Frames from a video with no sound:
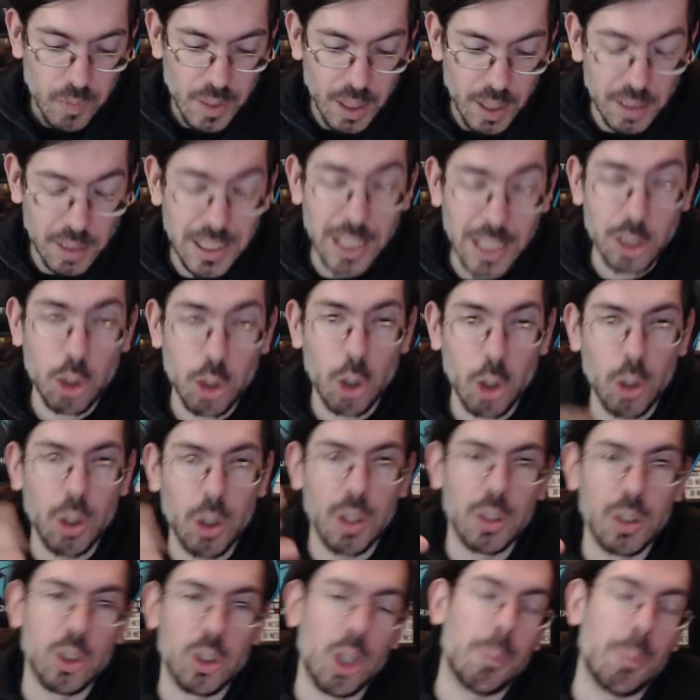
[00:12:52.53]
that
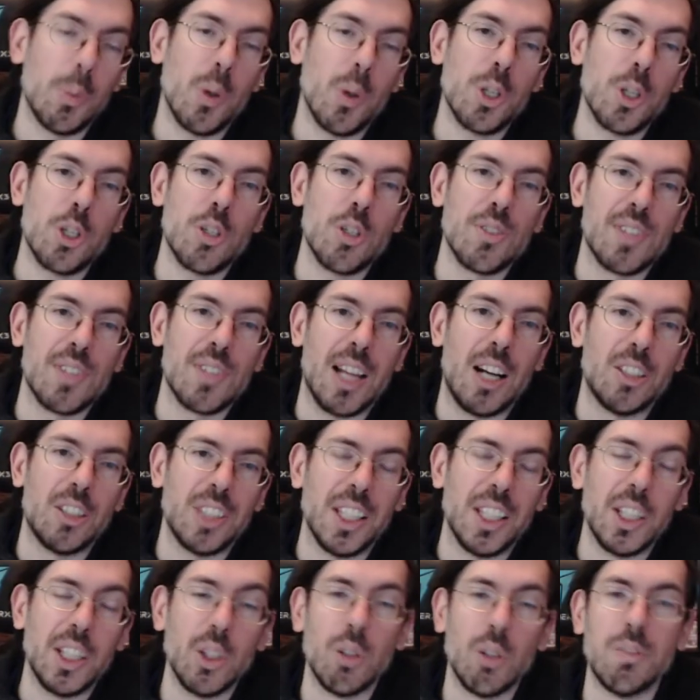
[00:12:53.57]
corporations are
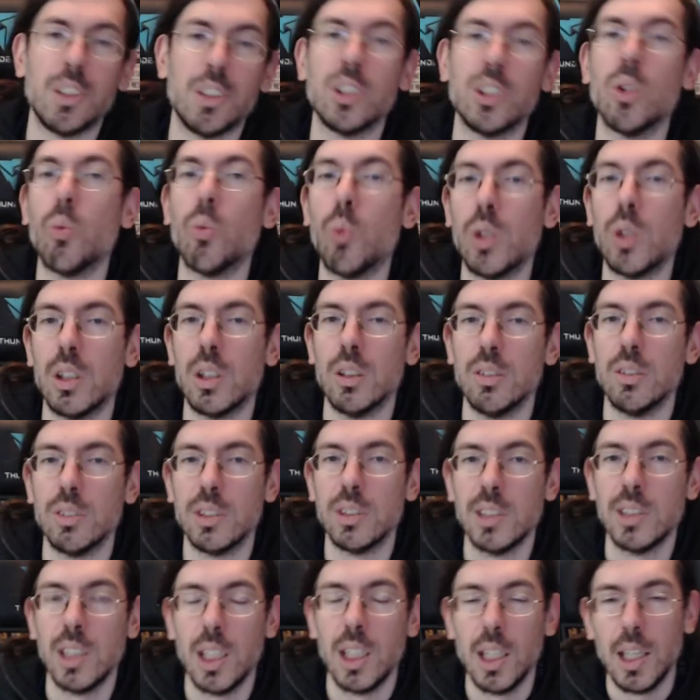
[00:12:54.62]
taking over the
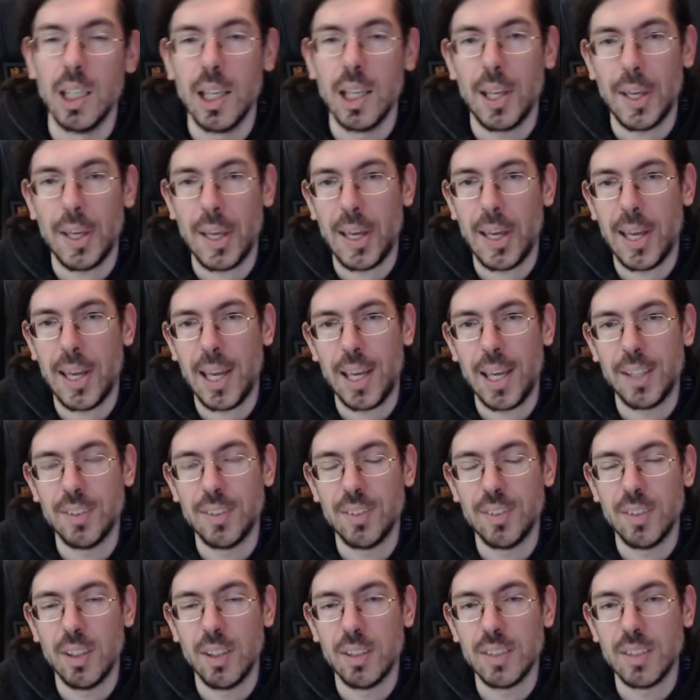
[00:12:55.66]
world,
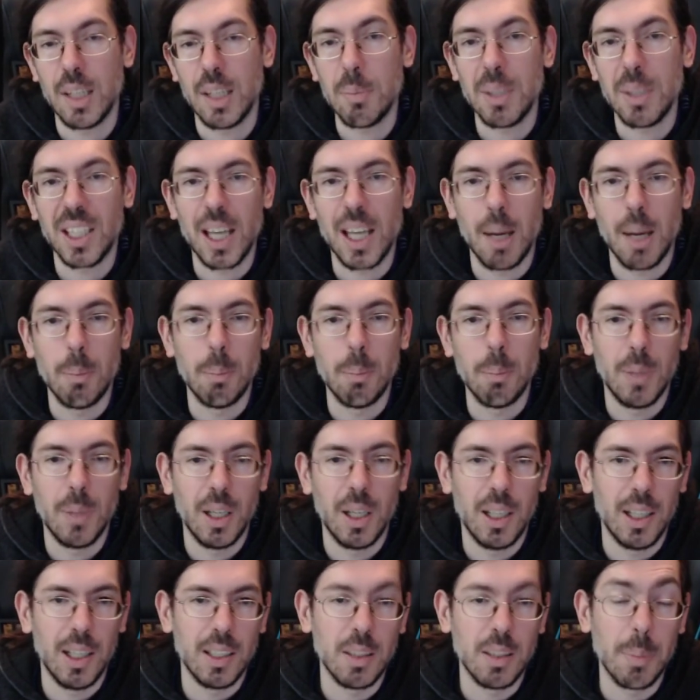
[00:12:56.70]
and they become
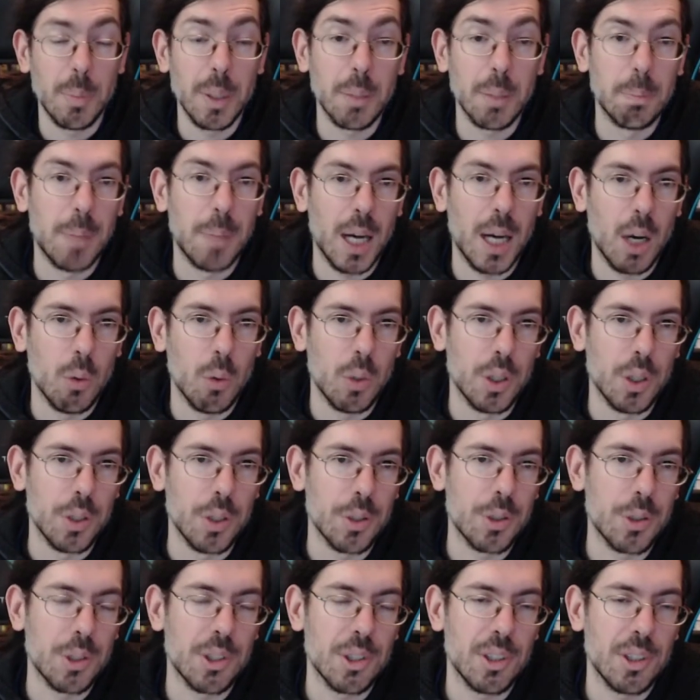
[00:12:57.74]
the big
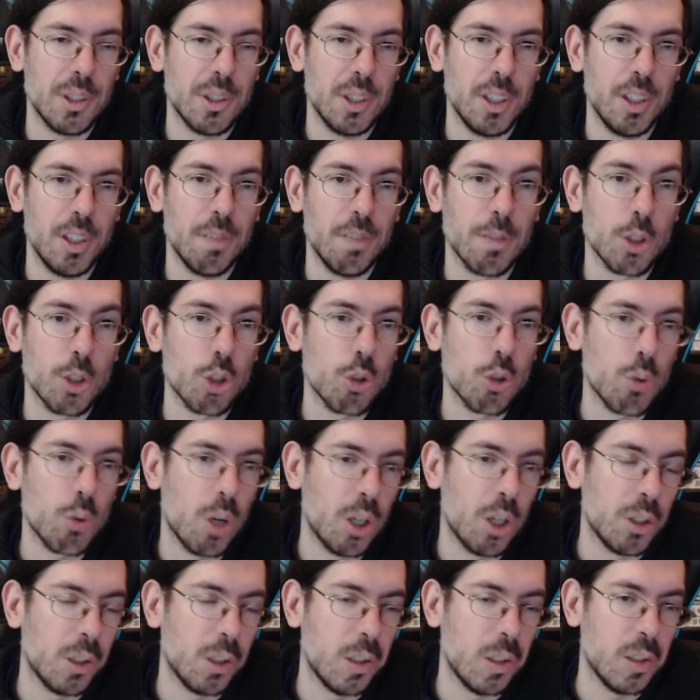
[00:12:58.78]
powers, even
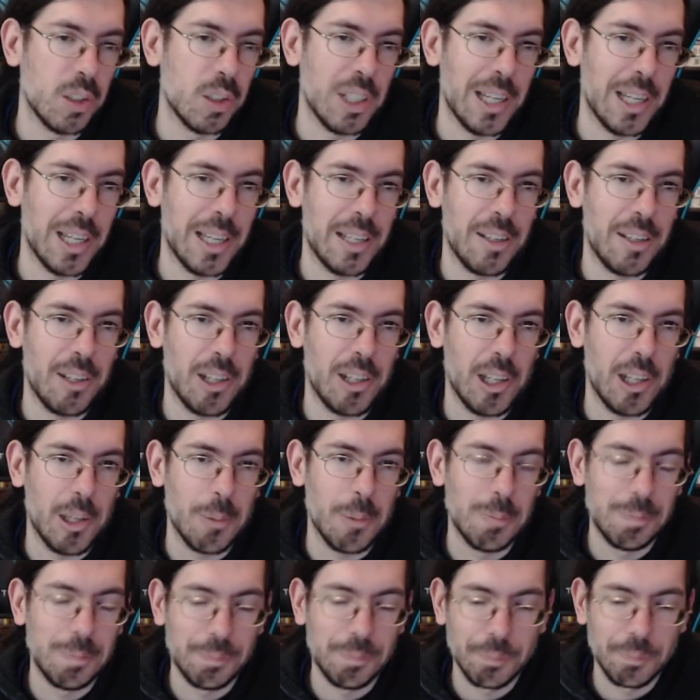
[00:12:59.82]
stronger than
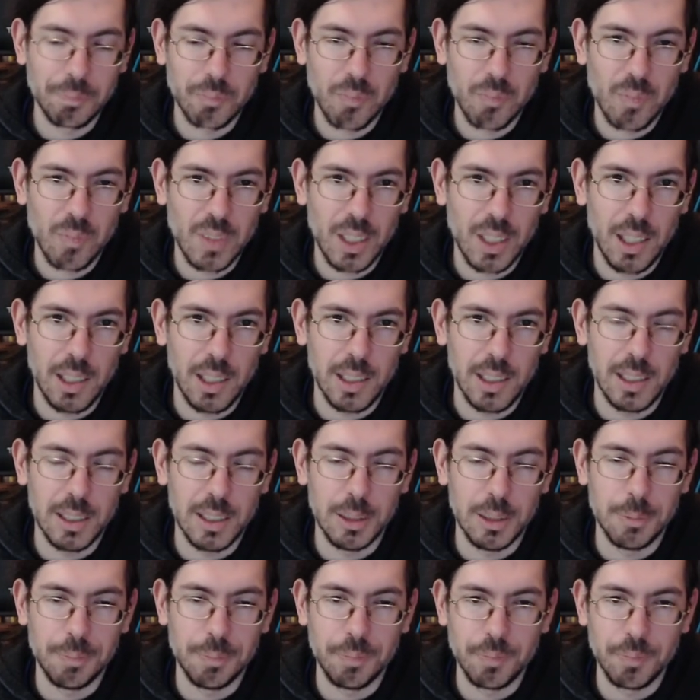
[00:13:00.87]

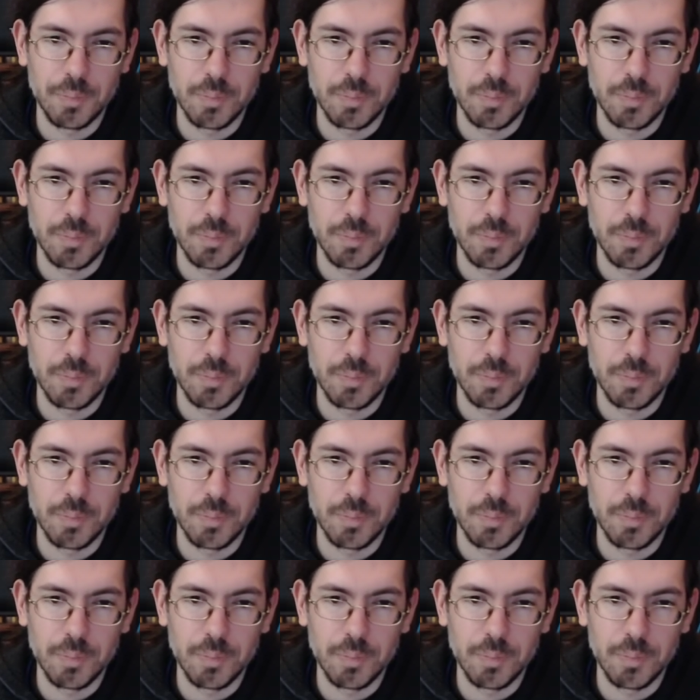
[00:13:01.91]
than